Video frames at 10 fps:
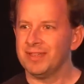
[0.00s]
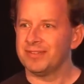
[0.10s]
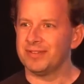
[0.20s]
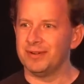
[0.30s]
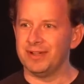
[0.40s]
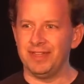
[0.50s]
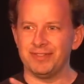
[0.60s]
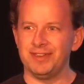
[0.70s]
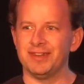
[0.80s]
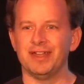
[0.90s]
So
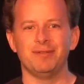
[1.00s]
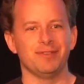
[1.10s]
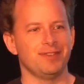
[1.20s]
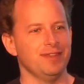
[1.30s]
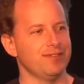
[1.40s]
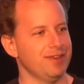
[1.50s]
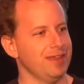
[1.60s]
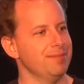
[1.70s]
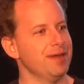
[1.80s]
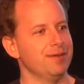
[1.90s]
Anthony and I received an
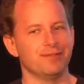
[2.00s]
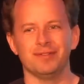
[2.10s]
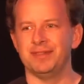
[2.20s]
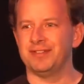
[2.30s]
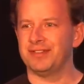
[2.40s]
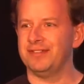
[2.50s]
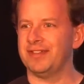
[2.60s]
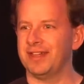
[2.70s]
email from their chief